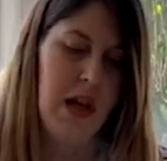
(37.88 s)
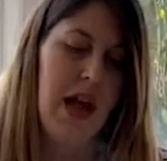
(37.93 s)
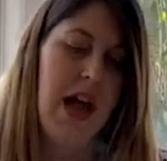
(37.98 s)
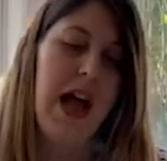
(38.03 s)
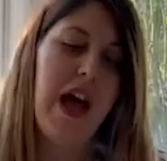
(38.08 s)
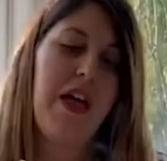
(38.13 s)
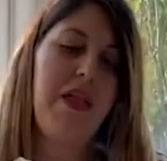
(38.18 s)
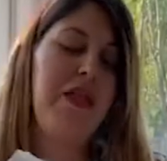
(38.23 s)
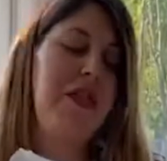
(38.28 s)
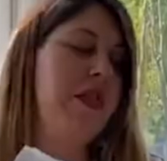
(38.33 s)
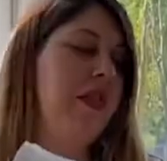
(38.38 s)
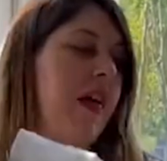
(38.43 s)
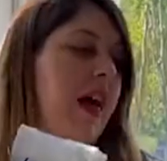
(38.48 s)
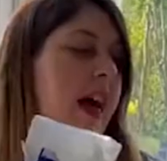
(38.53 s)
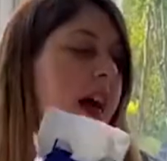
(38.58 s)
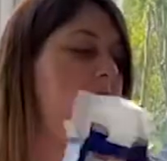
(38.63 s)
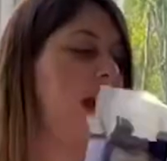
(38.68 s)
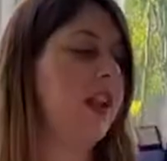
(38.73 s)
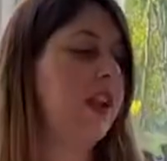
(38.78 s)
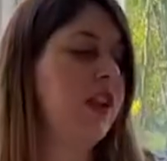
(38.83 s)
and
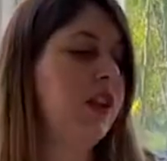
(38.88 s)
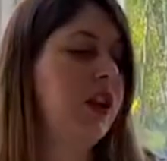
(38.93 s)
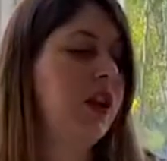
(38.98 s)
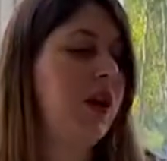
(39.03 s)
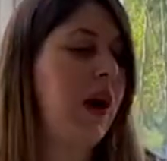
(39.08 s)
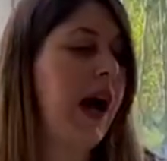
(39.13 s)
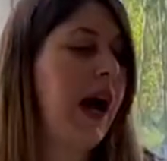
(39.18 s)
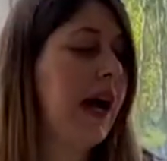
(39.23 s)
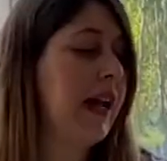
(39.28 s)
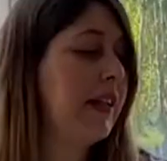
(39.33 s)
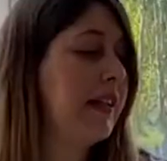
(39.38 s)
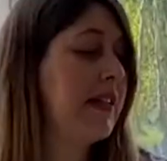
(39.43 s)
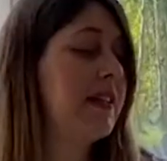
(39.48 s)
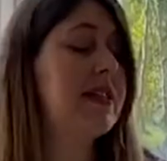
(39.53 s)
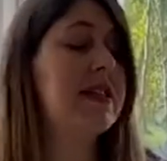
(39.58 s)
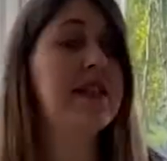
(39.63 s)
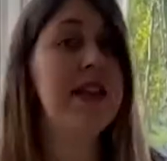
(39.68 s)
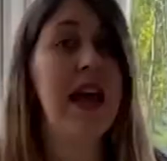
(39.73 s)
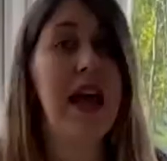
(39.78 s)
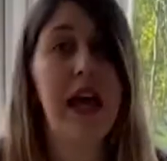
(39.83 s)
then you add the
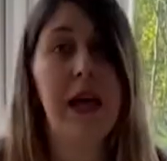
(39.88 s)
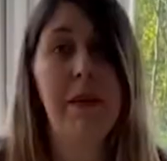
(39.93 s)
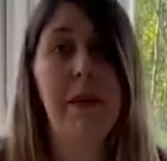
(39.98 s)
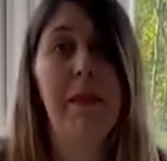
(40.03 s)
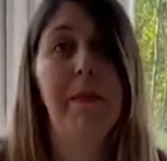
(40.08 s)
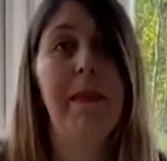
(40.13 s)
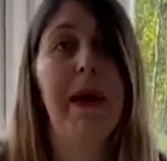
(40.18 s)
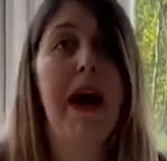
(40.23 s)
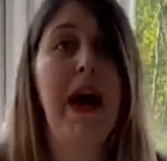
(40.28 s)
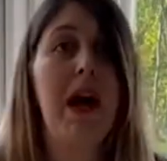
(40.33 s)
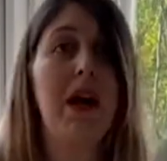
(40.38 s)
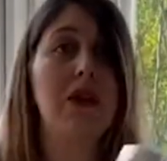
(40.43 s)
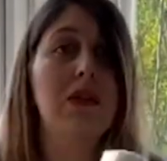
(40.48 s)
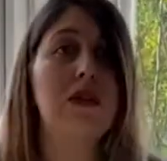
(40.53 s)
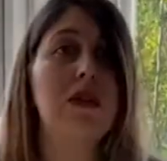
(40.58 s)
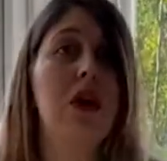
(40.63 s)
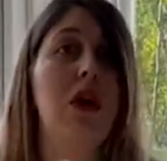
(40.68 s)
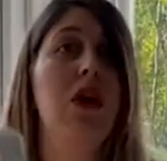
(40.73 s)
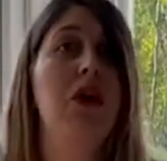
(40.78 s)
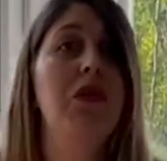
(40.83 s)
same
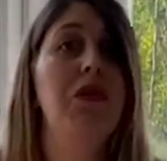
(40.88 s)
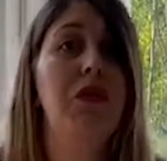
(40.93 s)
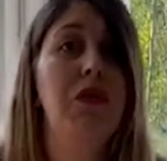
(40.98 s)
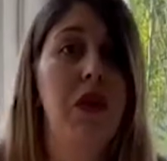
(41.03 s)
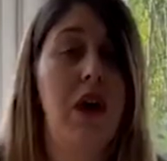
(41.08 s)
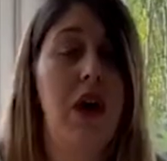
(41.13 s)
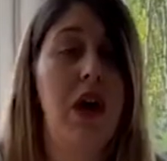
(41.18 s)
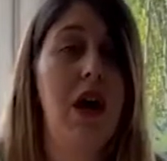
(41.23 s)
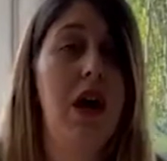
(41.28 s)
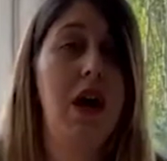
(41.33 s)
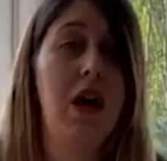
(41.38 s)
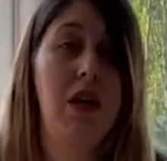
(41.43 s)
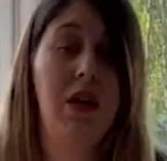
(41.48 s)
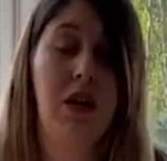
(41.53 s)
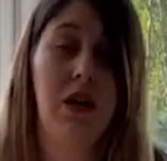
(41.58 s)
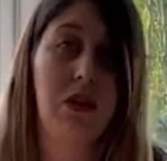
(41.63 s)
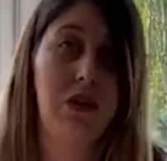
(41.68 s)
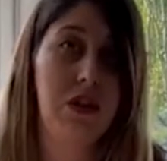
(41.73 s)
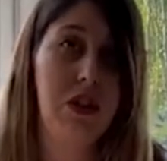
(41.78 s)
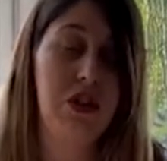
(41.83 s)
amount of
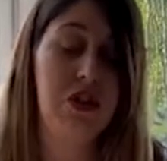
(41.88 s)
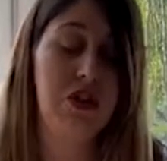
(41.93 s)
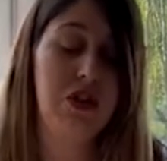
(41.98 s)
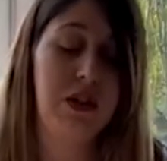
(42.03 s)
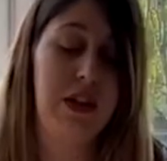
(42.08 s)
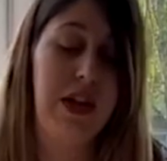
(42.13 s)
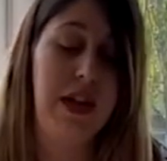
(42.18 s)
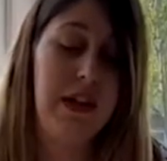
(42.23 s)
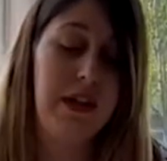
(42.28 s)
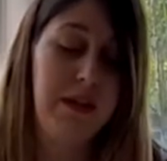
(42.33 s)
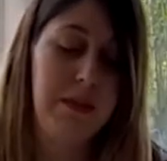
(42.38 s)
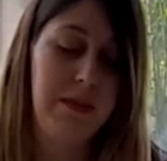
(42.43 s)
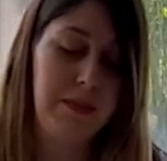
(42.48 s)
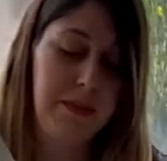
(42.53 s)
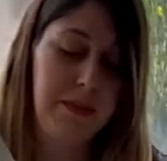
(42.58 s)
conditioner.